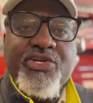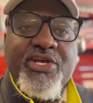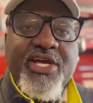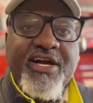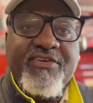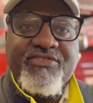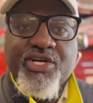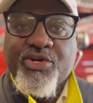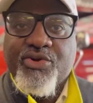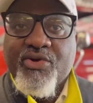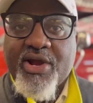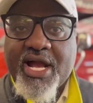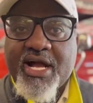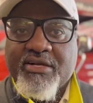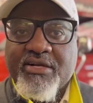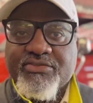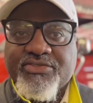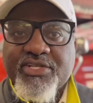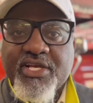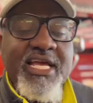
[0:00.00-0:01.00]
have good grounds?
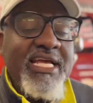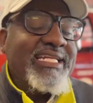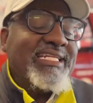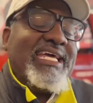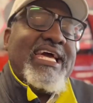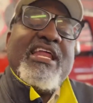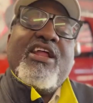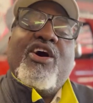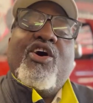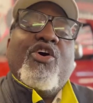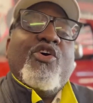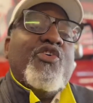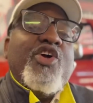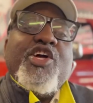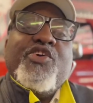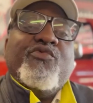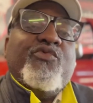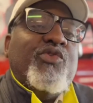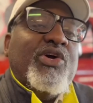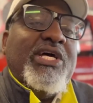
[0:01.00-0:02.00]
They don't
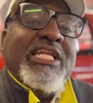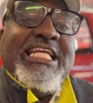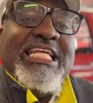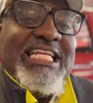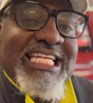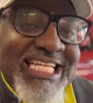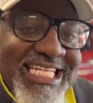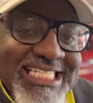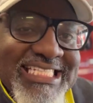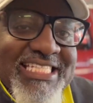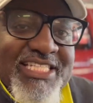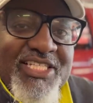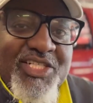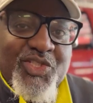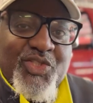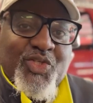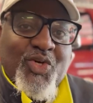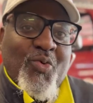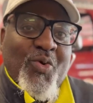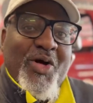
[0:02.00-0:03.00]
even really listen
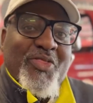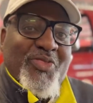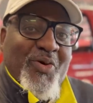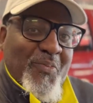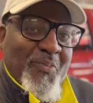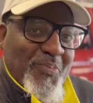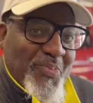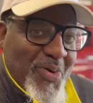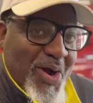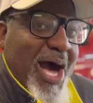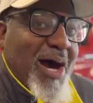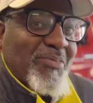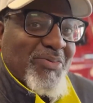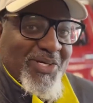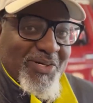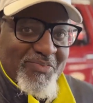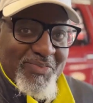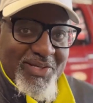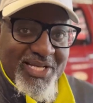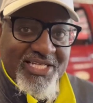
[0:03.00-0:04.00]
to what the
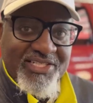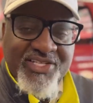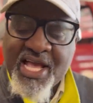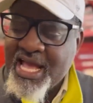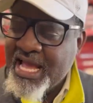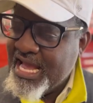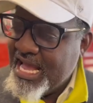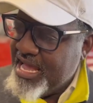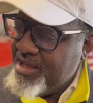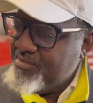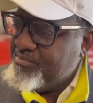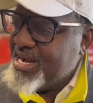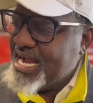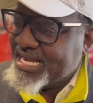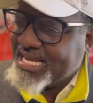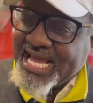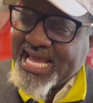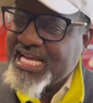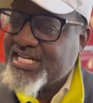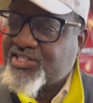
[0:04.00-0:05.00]
problem is. Hey, my
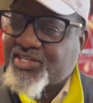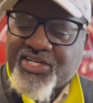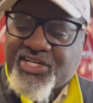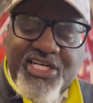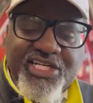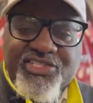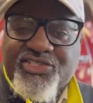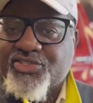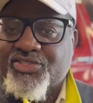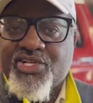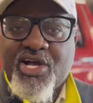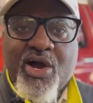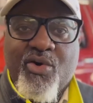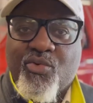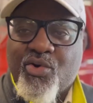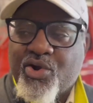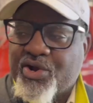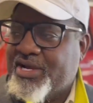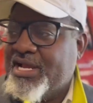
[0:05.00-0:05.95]
gauge cluster is not working.